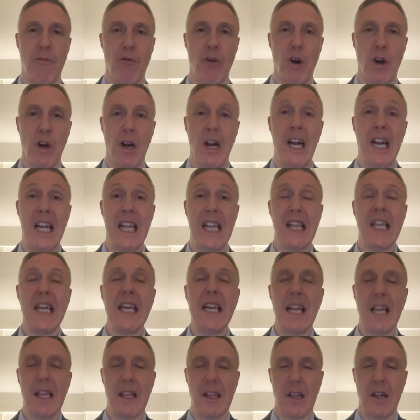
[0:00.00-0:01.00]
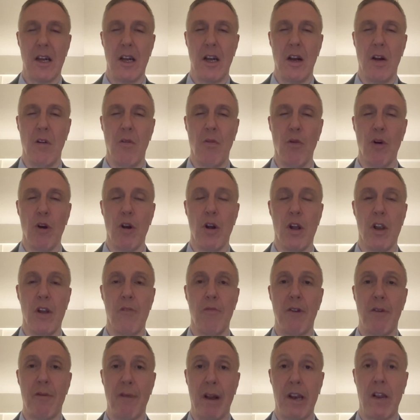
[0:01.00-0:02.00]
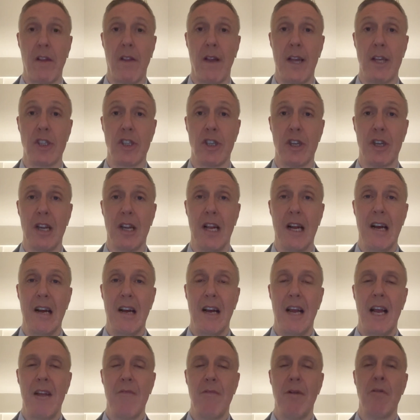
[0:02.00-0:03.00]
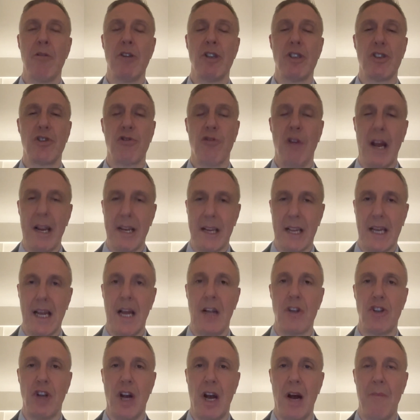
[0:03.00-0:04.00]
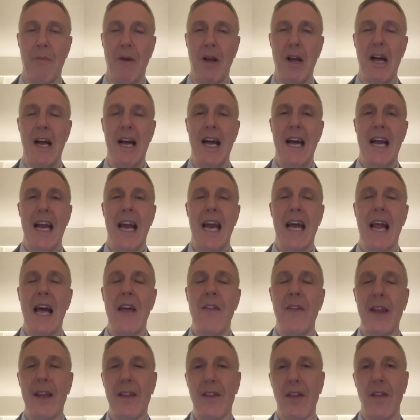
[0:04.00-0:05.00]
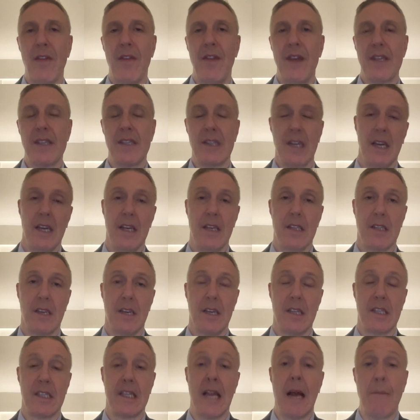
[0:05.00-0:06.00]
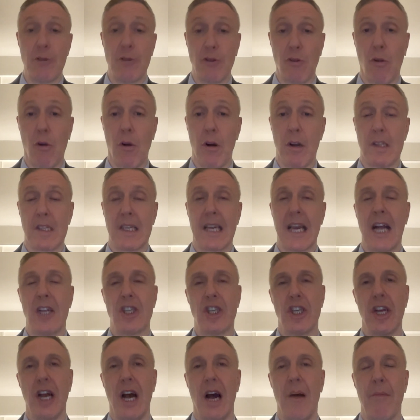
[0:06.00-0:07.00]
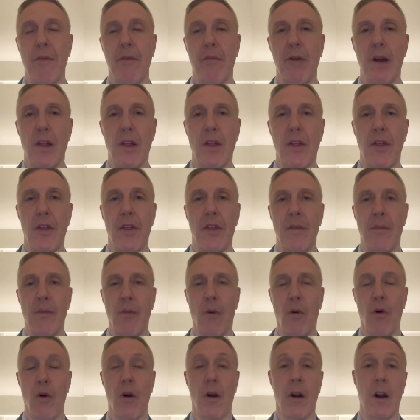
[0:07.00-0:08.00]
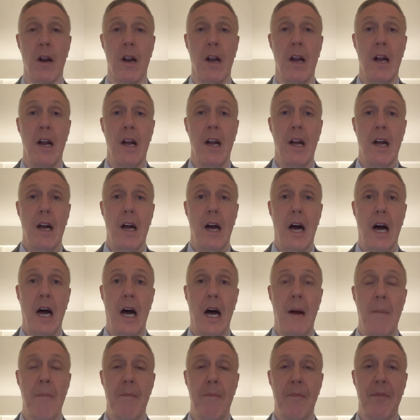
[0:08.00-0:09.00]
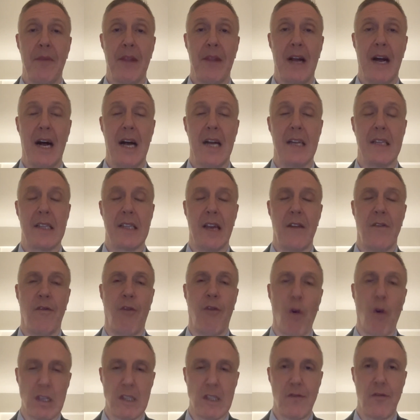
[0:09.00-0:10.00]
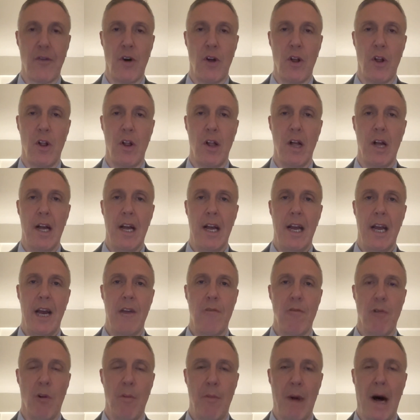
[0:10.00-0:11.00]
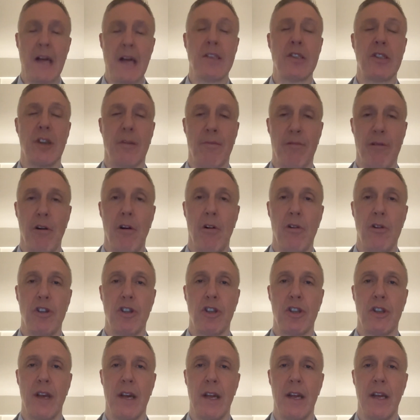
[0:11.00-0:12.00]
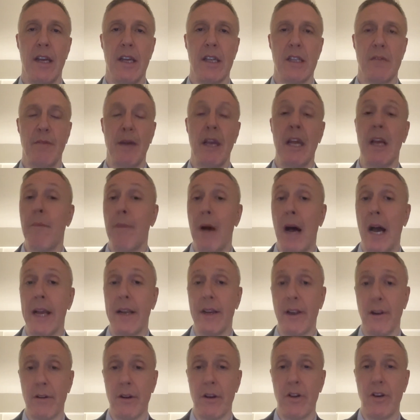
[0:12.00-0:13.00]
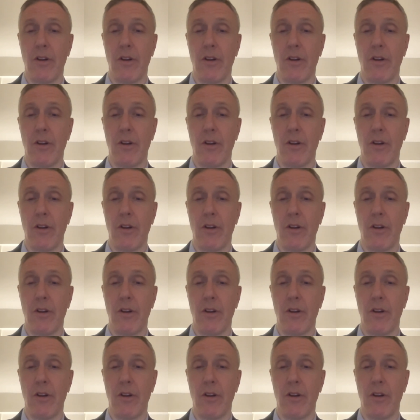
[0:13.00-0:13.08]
were leading the world with regulation and we were just trying to catch up. And I think that this is a step towards catching up with the more, say, forceful and robust approach that is being pioneered in